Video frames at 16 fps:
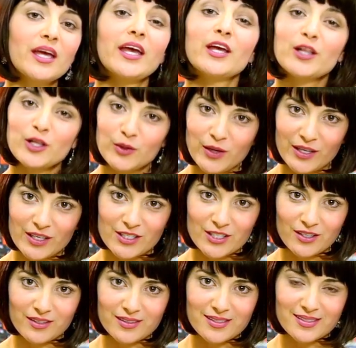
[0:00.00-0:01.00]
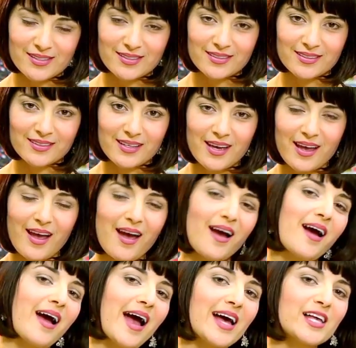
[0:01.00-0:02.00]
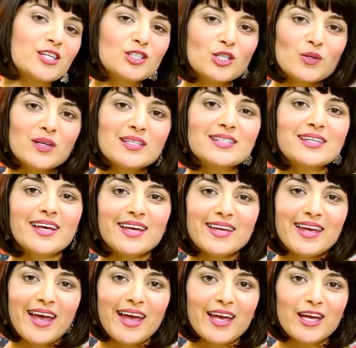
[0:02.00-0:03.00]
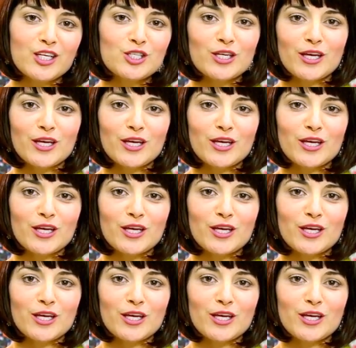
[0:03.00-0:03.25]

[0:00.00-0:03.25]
including adults. As students engage,